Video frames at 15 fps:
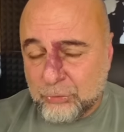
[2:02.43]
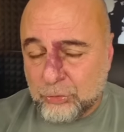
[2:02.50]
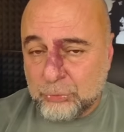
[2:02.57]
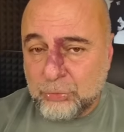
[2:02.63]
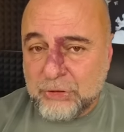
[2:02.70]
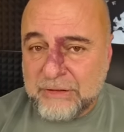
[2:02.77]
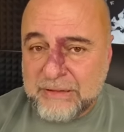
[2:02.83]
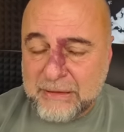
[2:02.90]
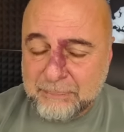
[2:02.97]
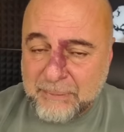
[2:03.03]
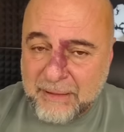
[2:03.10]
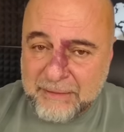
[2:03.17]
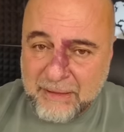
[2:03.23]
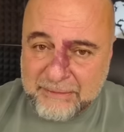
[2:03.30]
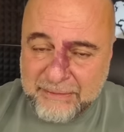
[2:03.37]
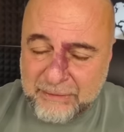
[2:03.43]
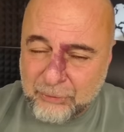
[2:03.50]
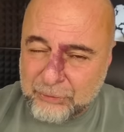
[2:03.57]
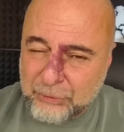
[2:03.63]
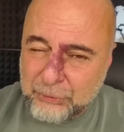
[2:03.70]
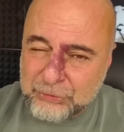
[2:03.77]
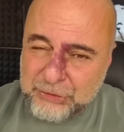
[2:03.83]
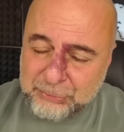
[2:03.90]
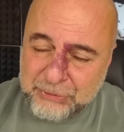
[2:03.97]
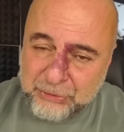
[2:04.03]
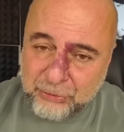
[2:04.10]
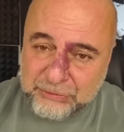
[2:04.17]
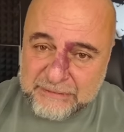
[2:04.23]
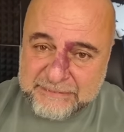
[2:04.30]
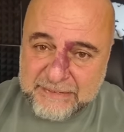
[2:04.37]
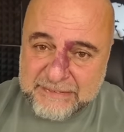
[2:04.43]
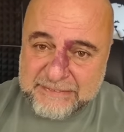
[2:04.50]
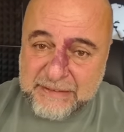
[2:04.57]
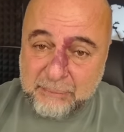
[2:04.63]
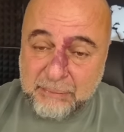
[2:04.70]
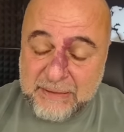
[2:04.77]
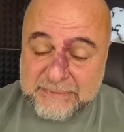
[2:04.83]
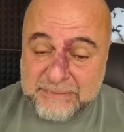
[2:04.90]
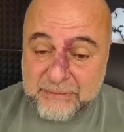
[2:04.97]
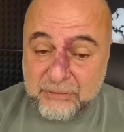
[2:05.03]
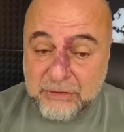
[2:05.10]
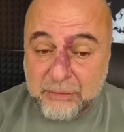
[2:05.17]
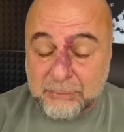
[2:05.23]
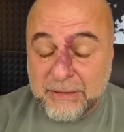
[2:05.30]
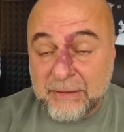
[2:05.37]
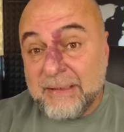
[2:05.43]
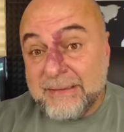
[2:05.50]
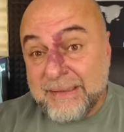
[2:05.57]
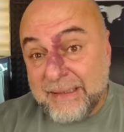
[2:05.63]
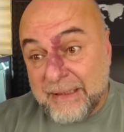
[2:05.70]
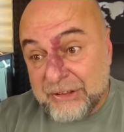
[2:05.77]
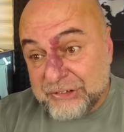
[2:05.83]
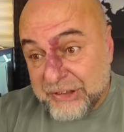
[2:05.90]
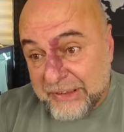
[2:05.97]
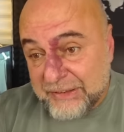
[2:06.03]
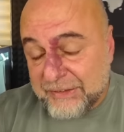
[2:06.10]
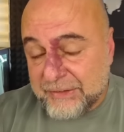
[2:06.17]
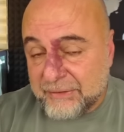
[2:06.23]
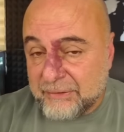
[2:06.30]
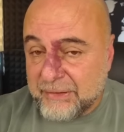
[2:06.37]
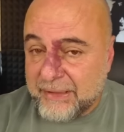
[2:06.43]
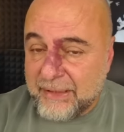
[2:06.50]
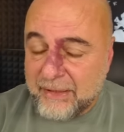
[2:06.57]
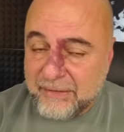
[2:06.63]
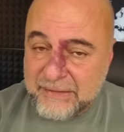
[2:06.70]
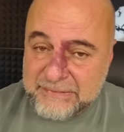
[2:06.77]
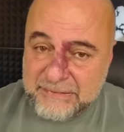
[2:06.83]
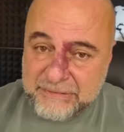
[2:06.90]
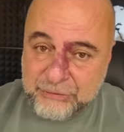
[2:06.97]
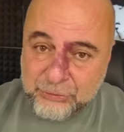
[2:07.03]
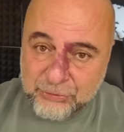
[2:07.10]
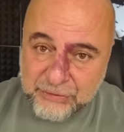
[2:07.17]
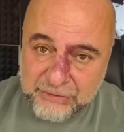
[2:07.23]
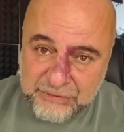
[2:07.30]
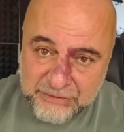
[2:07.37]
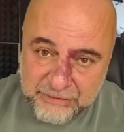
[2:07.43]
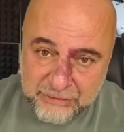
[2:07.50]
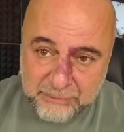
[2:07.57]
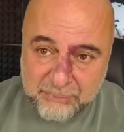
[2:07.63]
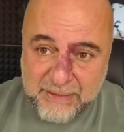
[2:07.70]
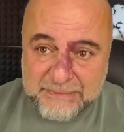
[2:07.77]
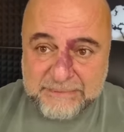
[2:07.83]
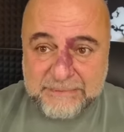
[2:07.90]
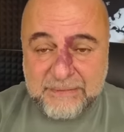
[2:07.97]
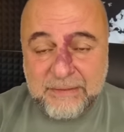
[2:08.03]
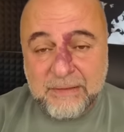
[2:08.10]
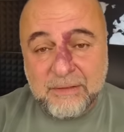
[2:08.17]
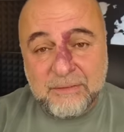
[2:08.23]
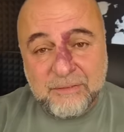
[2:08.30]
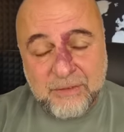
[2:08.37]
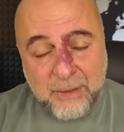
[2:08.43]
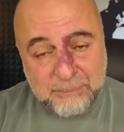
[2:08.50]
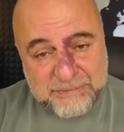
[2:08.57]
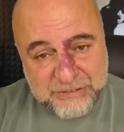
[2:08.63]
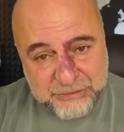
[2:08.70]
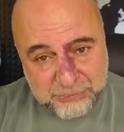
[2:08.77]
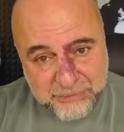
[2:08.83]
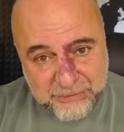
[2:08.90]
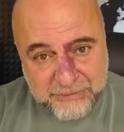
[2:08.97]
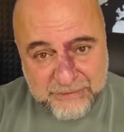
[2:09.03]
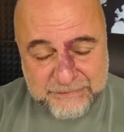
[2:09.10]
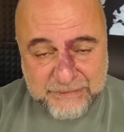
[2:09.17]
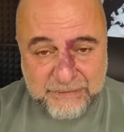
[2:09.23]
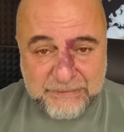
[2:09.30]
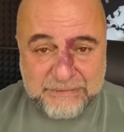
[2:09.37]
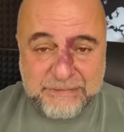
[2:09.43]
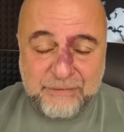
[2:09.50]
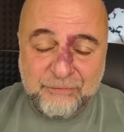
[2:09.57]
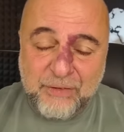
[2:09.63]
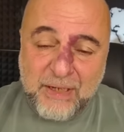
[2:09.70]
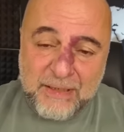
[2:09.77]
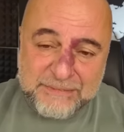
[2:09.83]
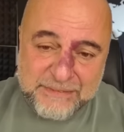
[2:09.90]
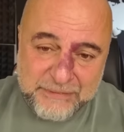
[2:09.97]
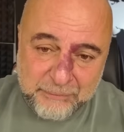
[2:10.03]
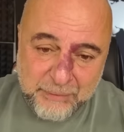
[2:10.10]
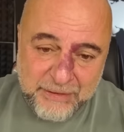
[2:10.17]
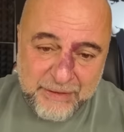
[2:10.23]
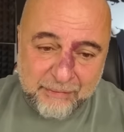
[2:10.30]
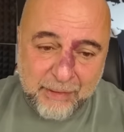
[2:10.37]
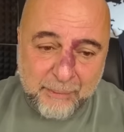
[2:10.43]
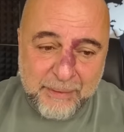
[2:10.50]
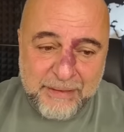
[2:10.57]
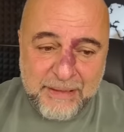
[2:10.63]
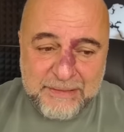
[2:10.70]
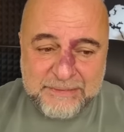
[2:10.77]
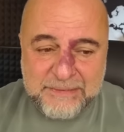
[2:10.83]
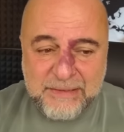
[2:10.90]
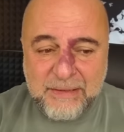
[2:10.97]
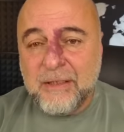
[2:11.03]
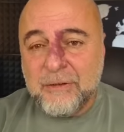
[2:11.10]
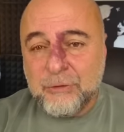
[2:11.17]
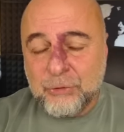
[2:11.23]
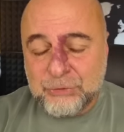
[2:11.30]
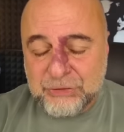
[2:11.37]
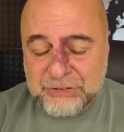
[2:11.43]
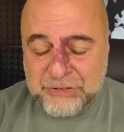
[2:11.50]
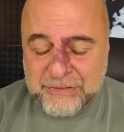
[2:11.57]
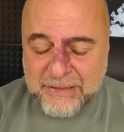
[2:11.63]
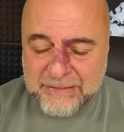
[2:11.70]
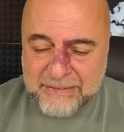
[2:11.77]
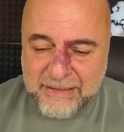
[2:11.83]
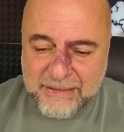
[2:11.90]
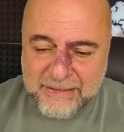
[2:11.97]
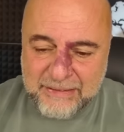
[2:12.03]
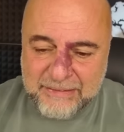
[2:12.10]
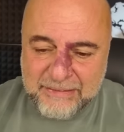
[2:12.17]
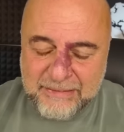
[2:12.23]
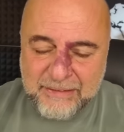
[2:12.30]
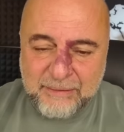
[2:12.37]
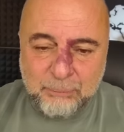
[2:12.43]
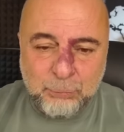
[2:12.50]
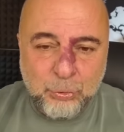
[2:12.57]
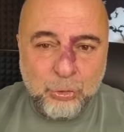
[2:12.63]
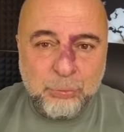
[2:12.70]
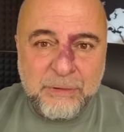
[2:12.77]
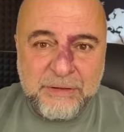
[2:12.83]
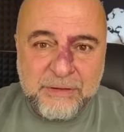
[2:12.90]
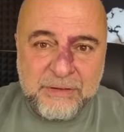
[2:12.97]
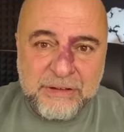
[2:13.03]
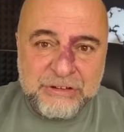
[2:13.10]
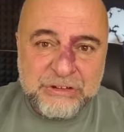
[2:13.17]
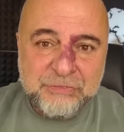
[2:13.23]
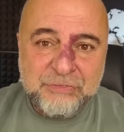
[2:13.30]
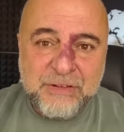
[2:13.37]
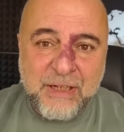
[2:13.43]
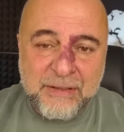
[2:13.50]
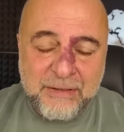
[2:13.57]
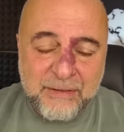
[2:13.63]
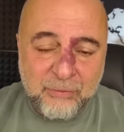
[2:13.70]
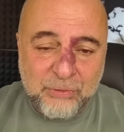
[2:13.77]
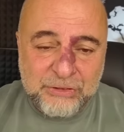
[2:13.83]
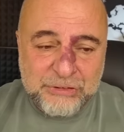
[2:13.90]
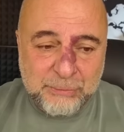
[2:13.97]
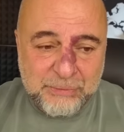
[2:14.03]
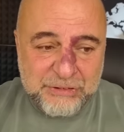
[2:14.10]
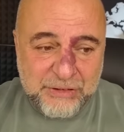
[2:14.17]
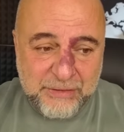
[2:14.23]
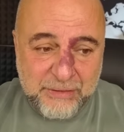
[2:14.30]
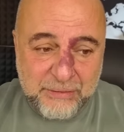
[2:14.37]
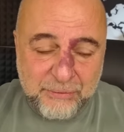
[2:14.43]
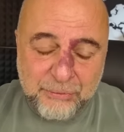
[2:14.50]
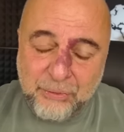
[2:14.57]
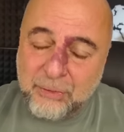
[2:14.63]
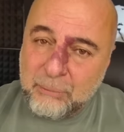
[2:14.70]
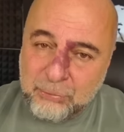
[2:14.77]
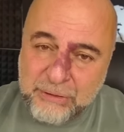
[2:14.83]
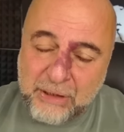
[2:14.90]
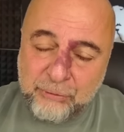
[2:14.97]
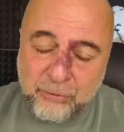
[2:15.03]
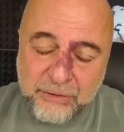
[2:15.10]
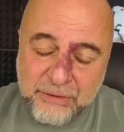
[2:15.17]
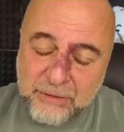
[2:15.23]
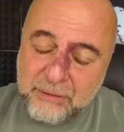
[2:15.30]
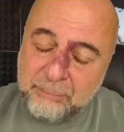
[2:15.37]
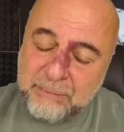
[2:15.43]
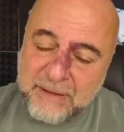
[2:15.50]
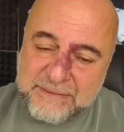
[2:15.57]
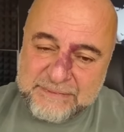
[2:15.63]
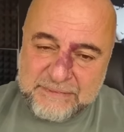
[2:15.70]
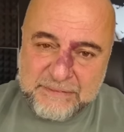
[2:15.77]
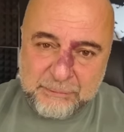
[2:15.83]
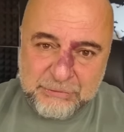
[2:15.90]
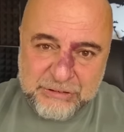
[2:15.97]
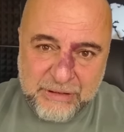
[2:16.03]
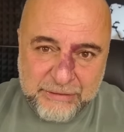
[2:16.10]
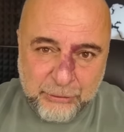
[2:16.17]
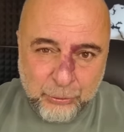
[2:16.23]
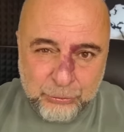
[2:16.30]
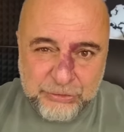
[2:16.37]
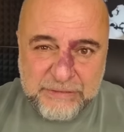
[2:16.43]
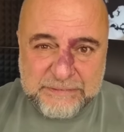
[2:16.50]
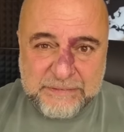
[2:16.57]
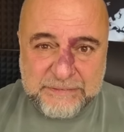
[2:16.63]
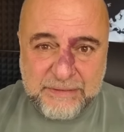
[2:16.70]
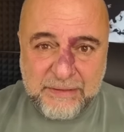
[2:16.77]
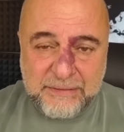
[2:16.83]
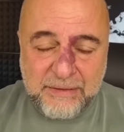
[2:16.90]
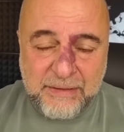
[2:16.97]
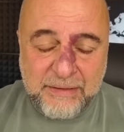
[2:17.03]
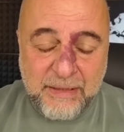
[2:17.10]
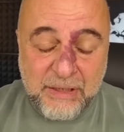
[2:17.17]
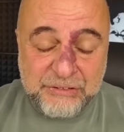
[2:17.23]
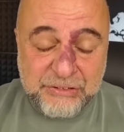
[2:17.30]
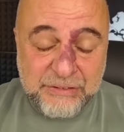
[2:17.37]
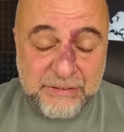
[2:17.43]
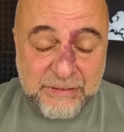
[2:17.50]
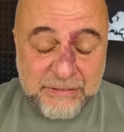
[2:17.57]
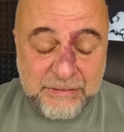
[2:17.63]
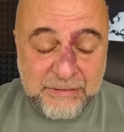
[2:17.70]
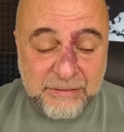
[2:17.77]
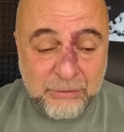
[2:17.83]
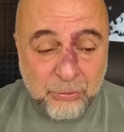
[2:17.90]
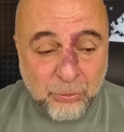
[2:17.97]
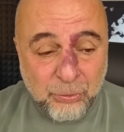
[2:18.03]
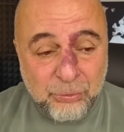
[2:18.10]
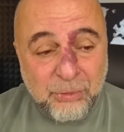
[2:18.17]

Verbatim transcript: with small stocks isn't as bright. That we're talking about 1.8%. But if there's no recession next year, if Trump wins the elections, and if interest rate cuts continue, the growth in small companies could also reach double digits. That's why some investors are showing a strong interest in small cap stocks.